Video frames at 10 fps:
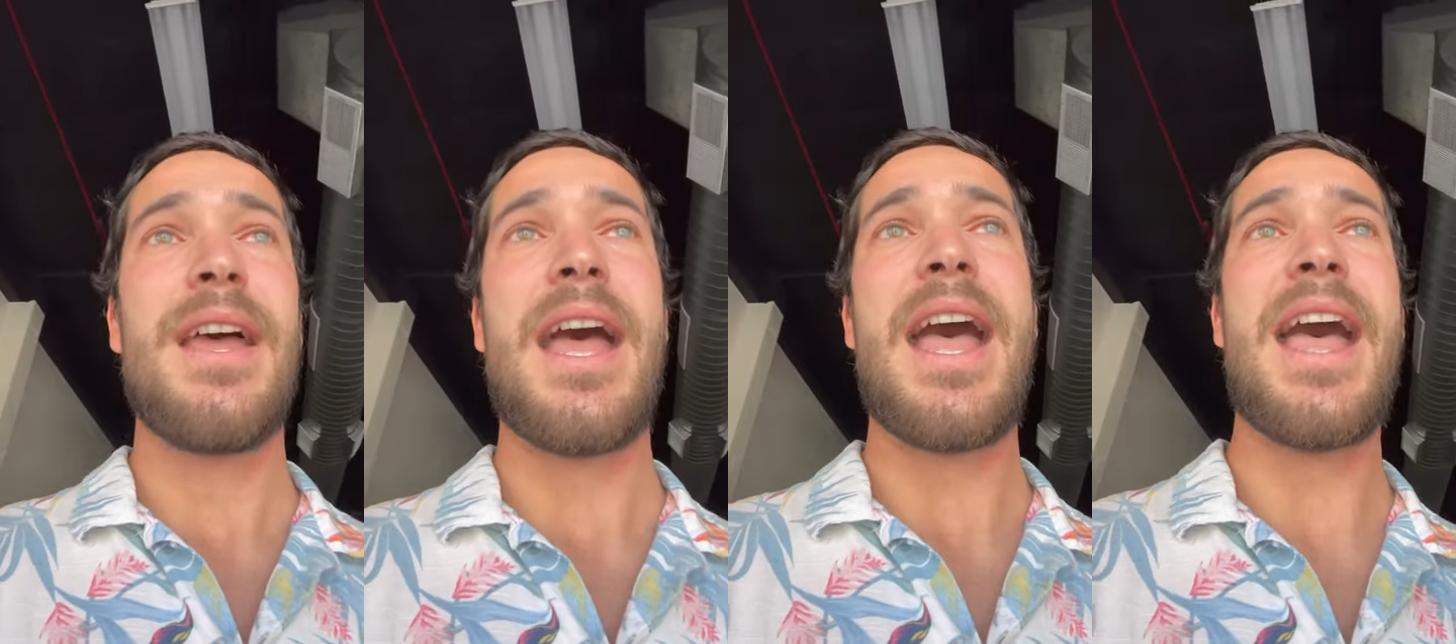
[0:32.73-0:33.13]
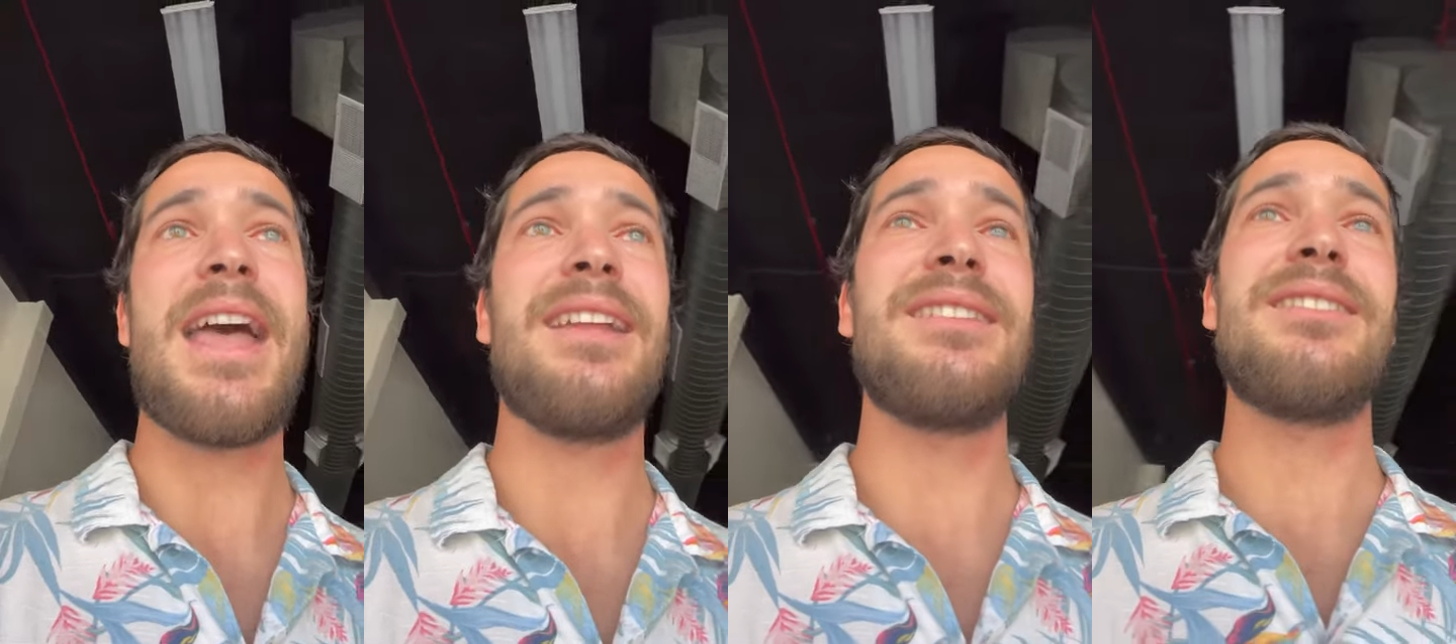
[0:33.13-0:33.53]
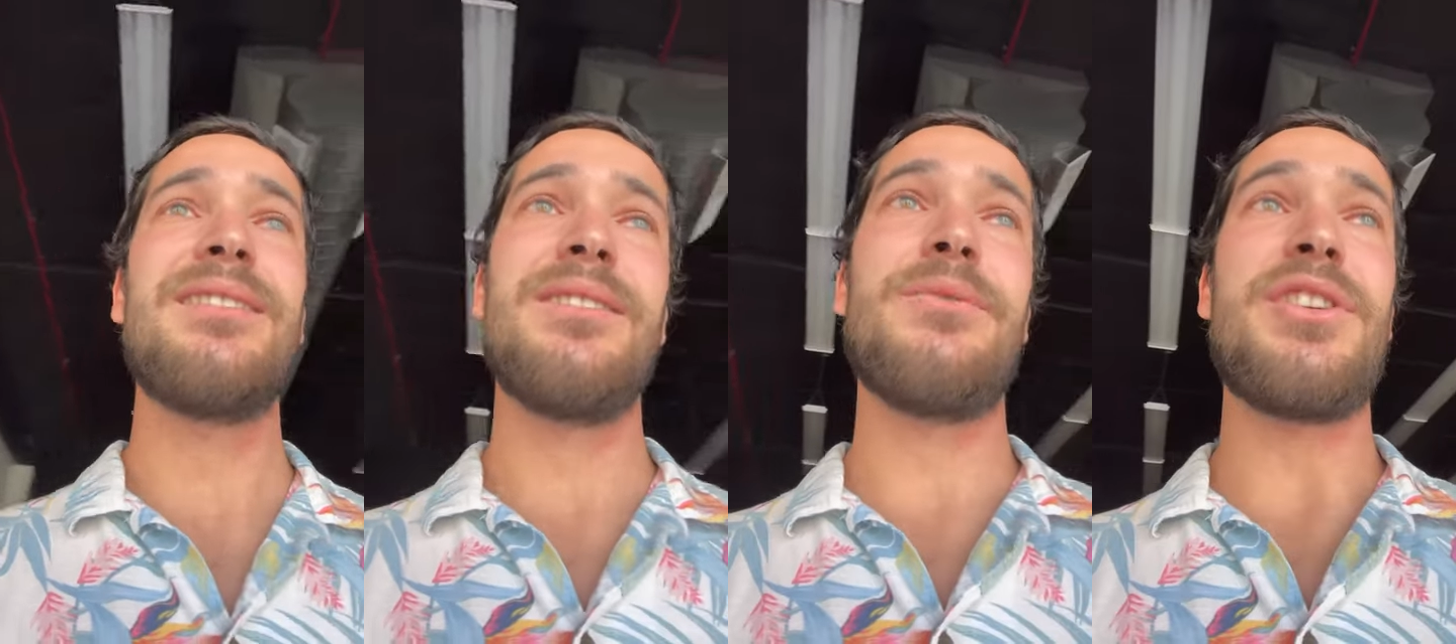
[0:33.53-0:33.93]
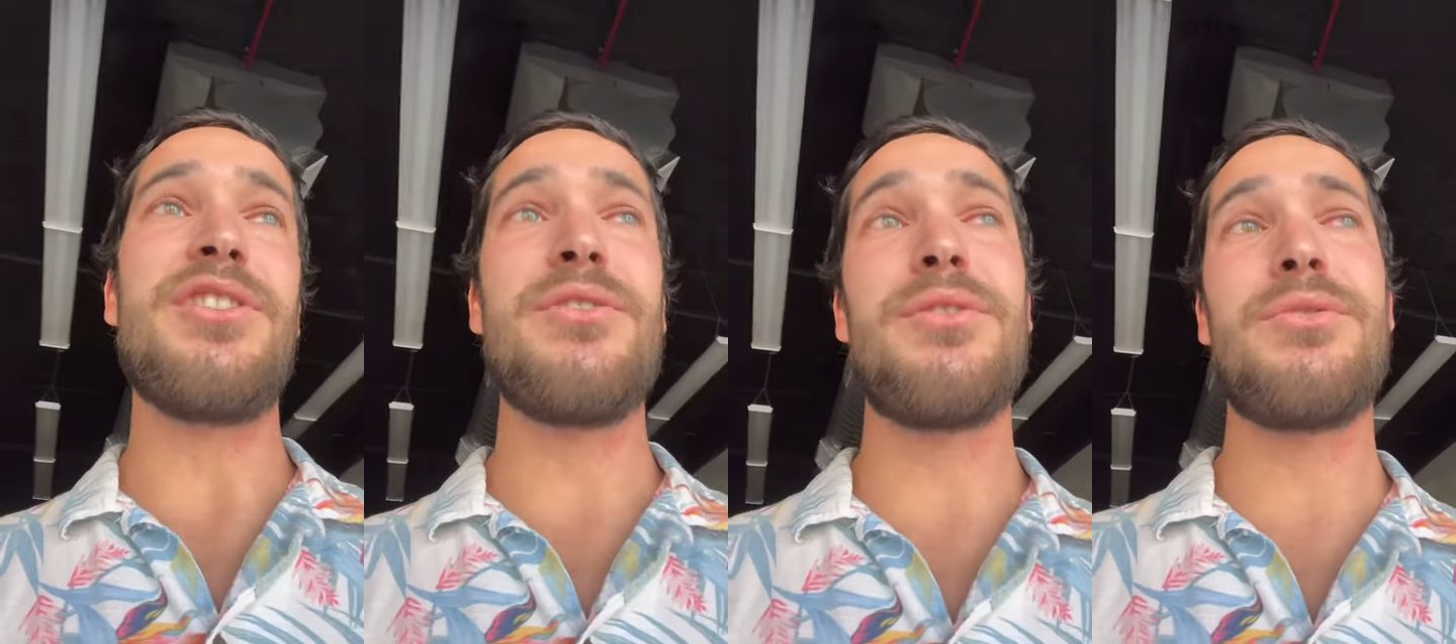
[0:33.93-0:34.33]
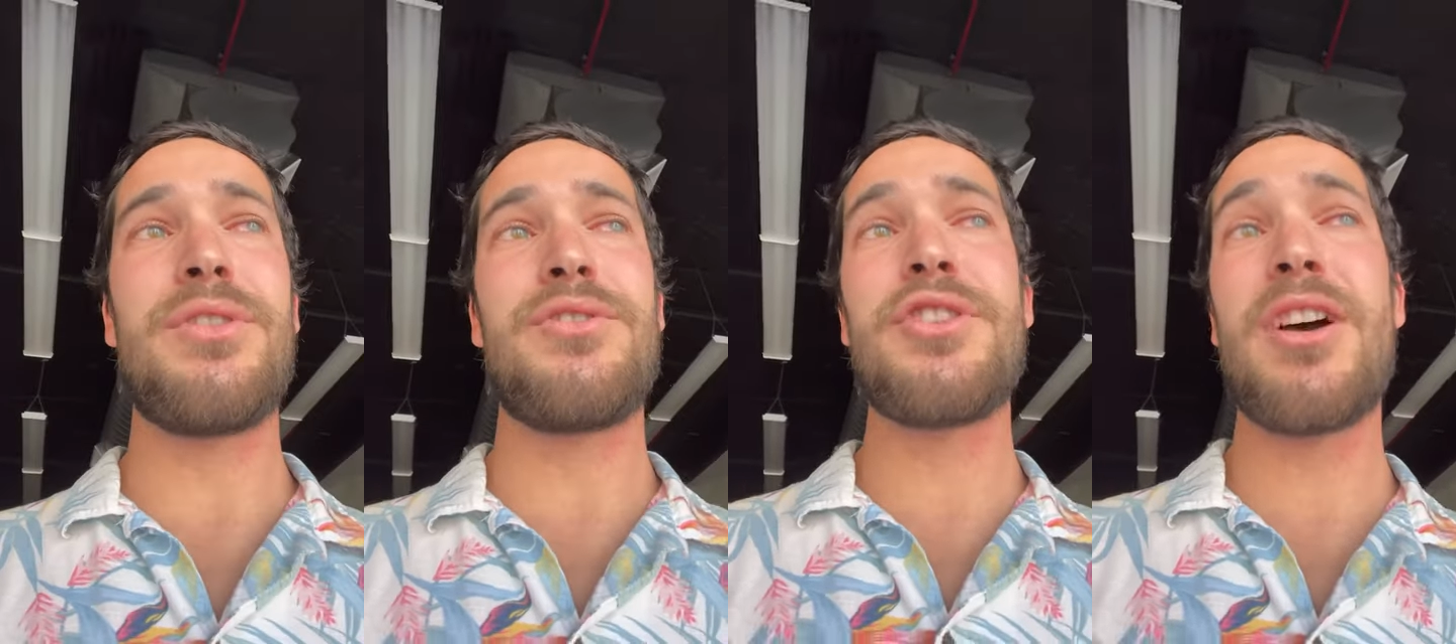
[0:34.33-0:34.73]
And when you
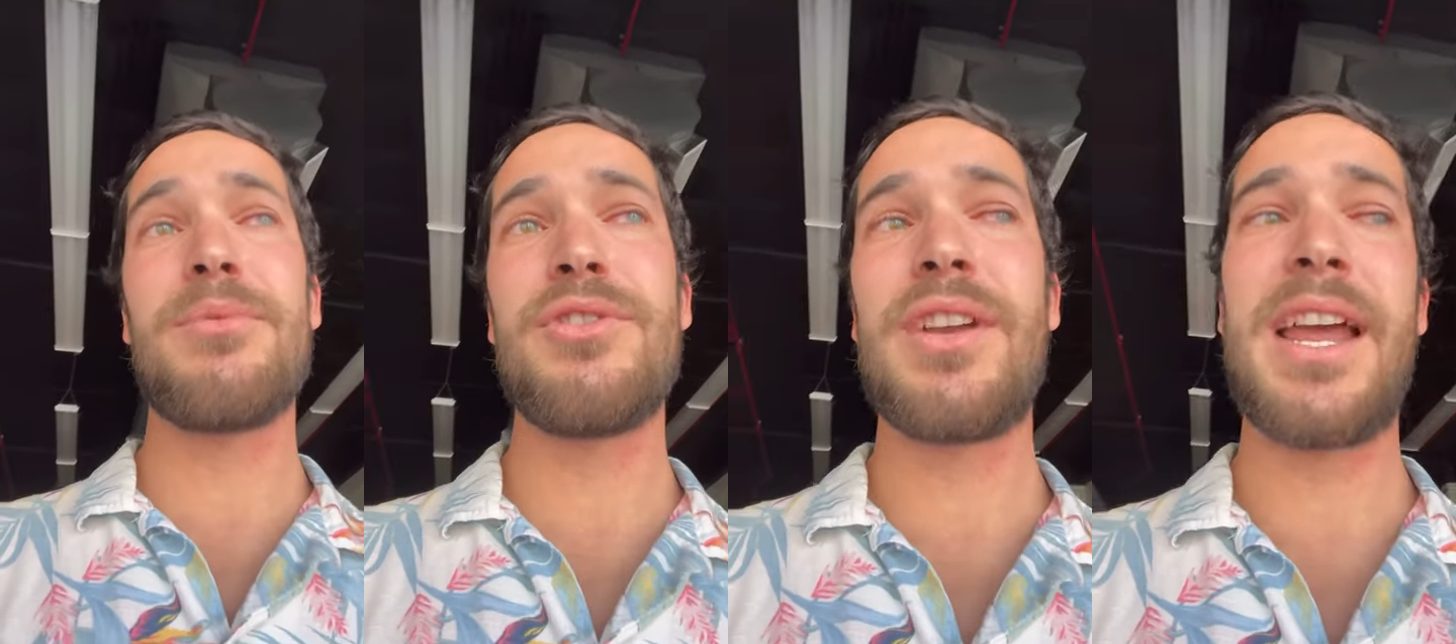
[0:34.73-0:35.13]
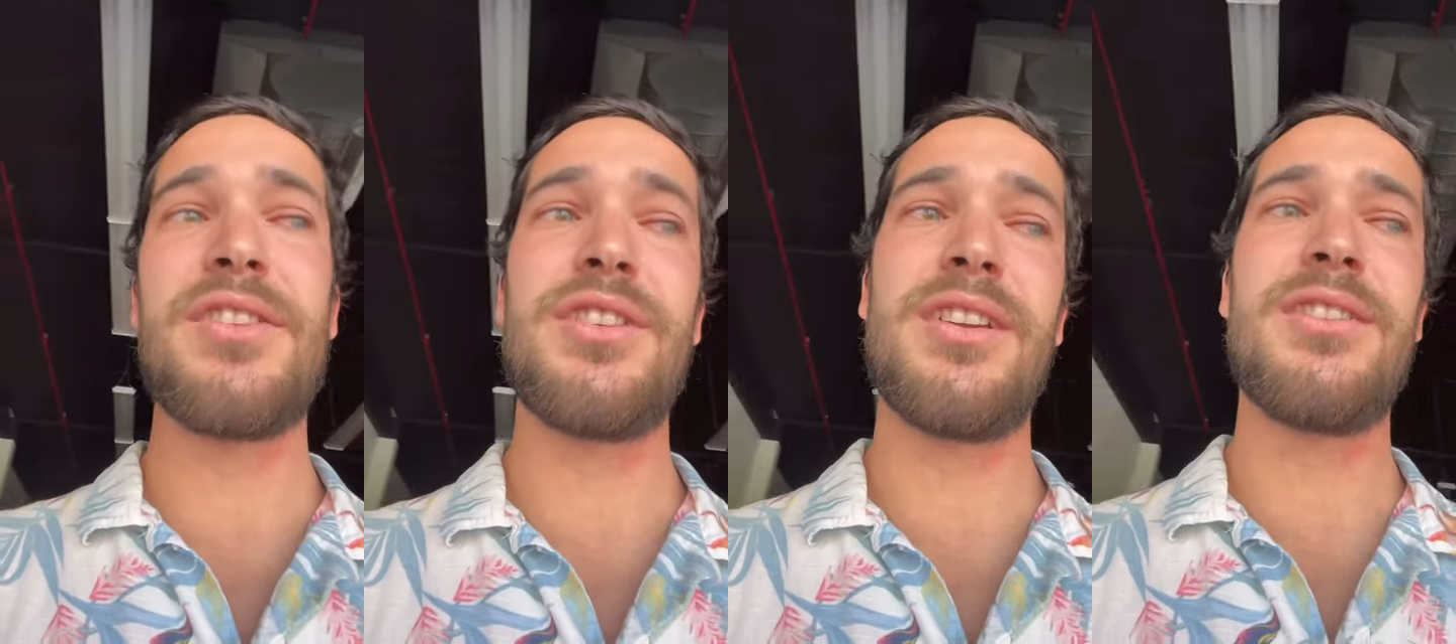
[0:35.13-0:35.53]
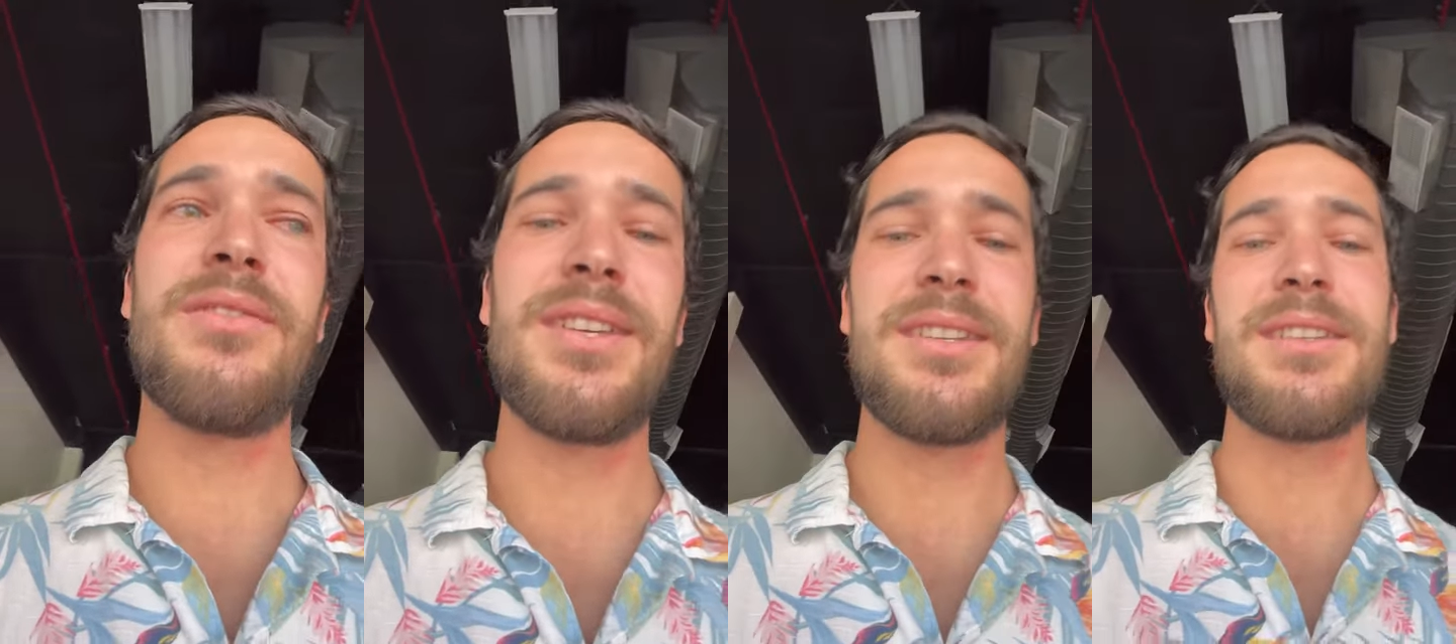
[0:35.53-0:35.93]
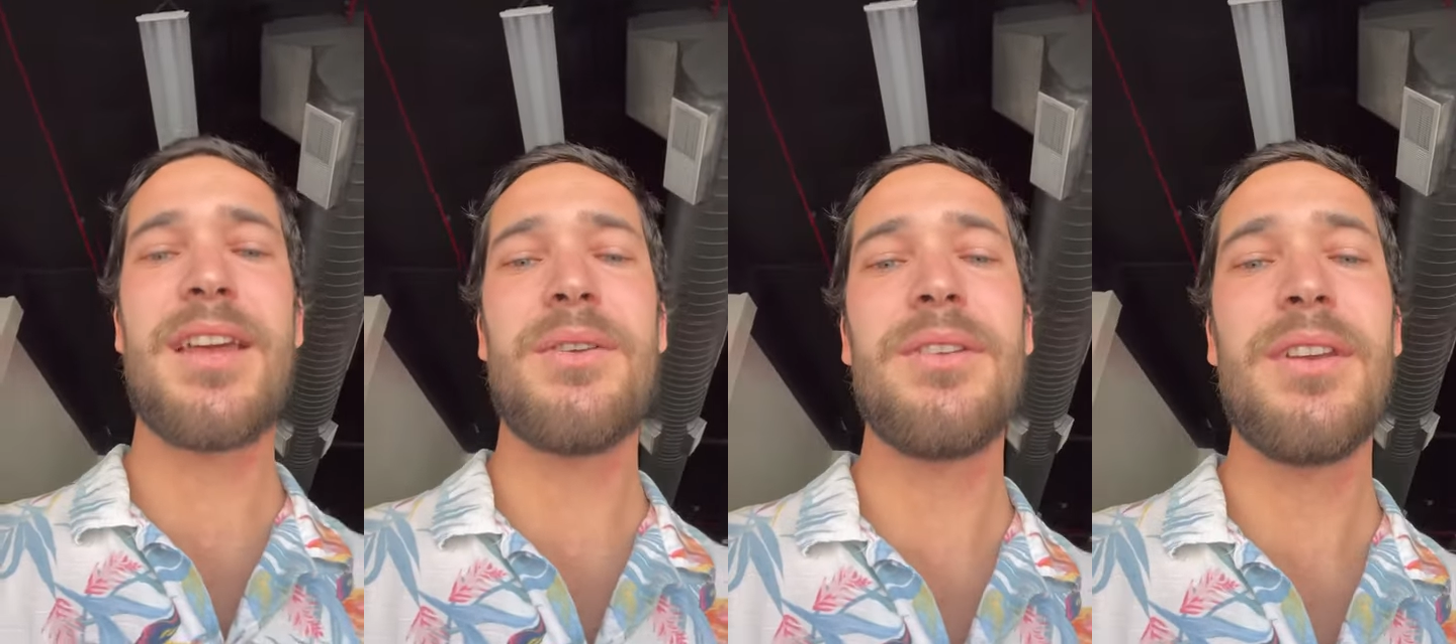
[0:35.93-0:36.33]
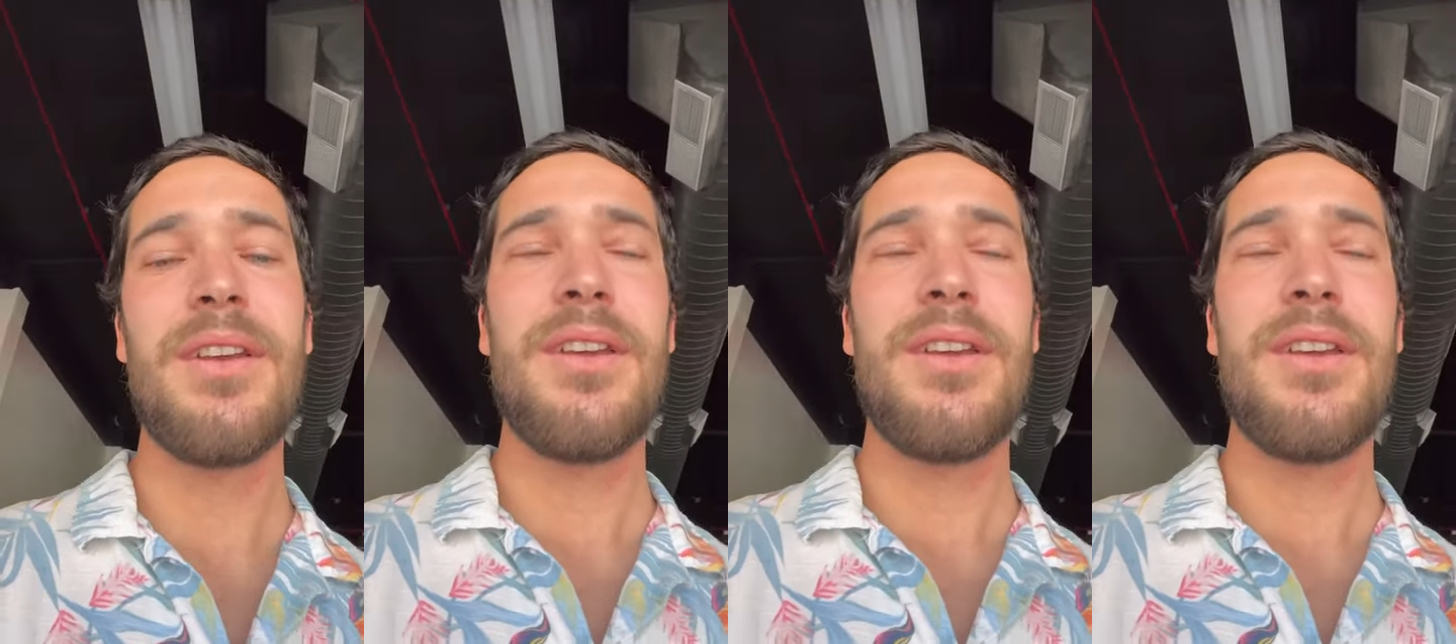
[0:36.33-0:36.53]
switch jobs, you gotta change the visa status.